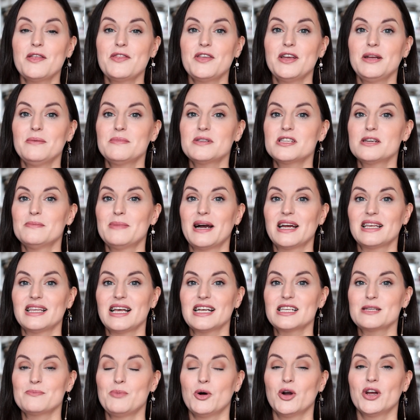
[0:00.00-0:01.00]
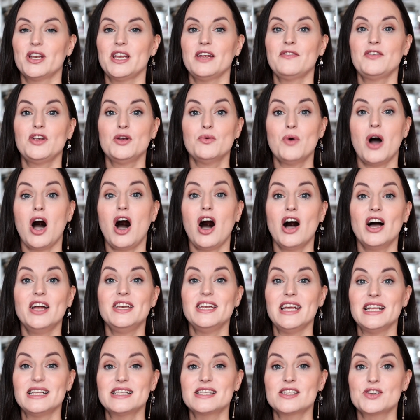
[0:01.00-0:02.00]
theme to my last point, if you are
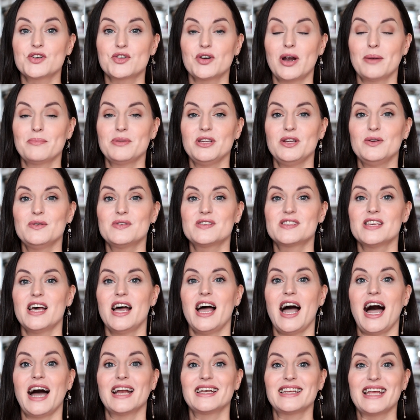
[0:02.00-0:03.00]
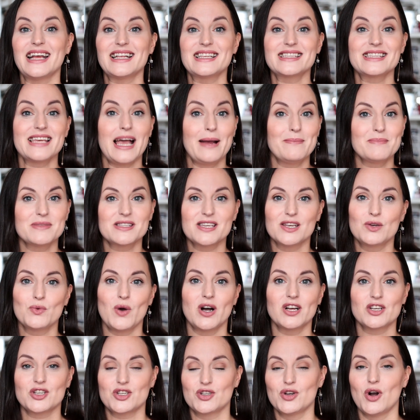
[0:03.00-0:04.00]
an Instagram user and get tempted
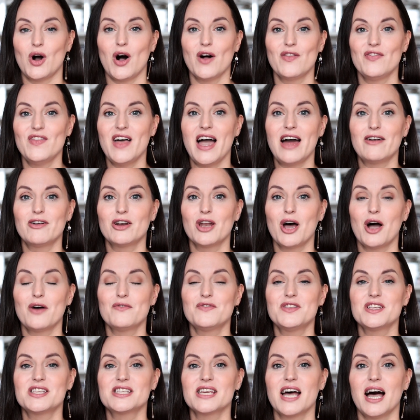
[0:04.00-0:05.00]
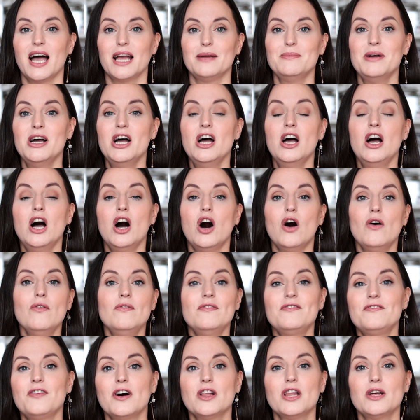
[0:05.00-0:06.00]
whilst you're on there a lot of the time,
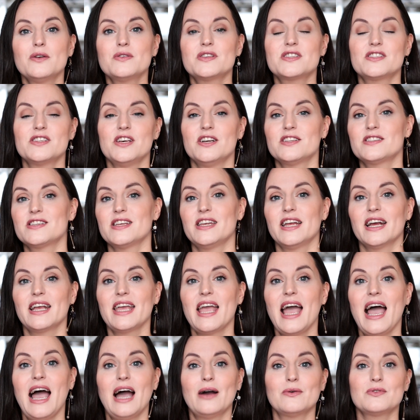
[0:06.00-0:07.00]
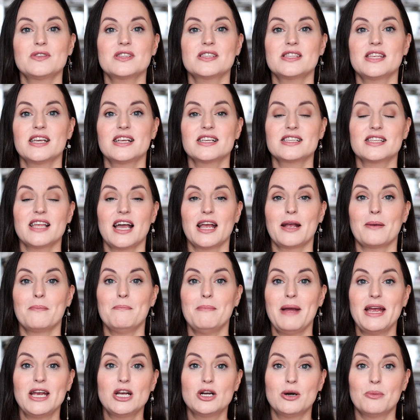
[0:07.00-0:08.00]
unfollow certain accounts, things like
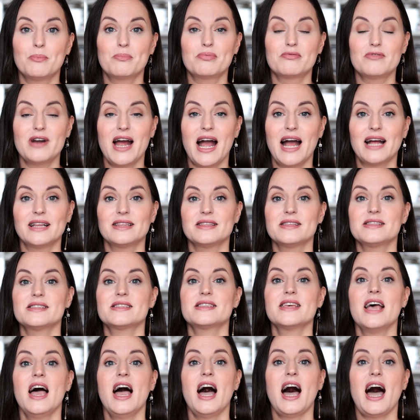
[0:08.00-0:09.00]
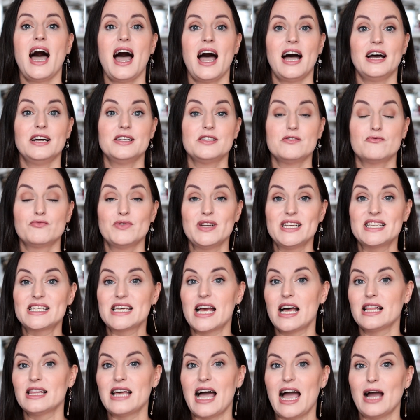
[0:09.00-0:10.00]
makeup brands and
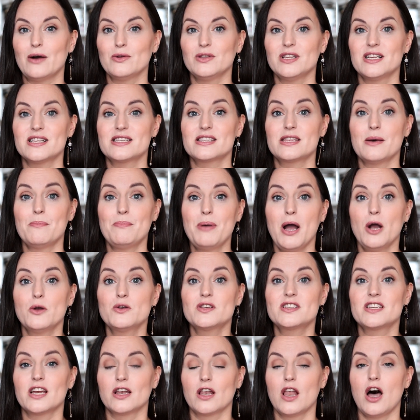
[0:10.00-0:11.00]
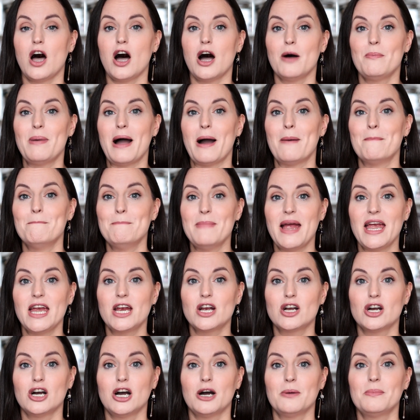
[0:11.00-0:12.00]
retail outlets that post a lot about
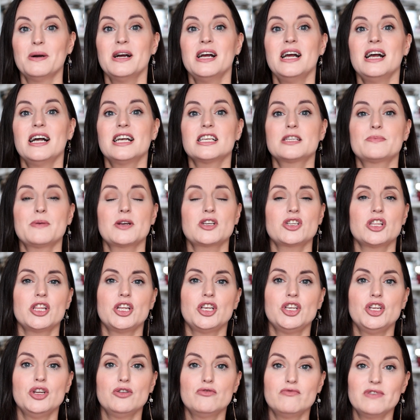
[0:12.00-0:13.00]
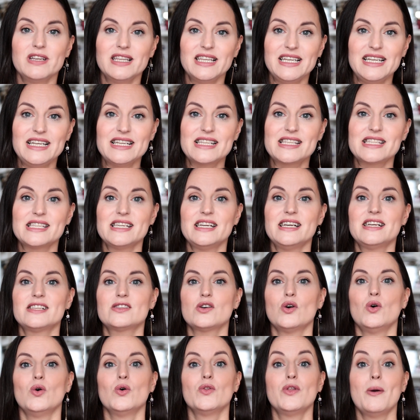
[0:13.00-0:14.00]
makeup, especially new
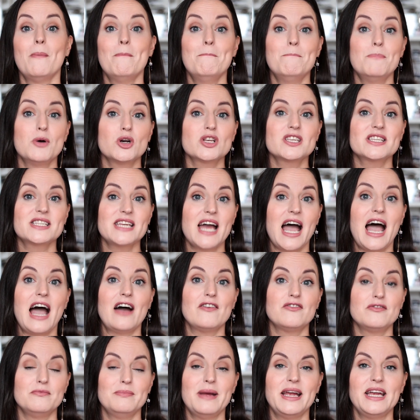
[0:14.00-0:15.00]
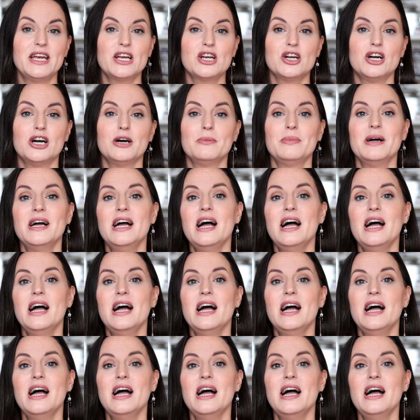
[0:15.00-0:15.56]
releases or the must-have makeup.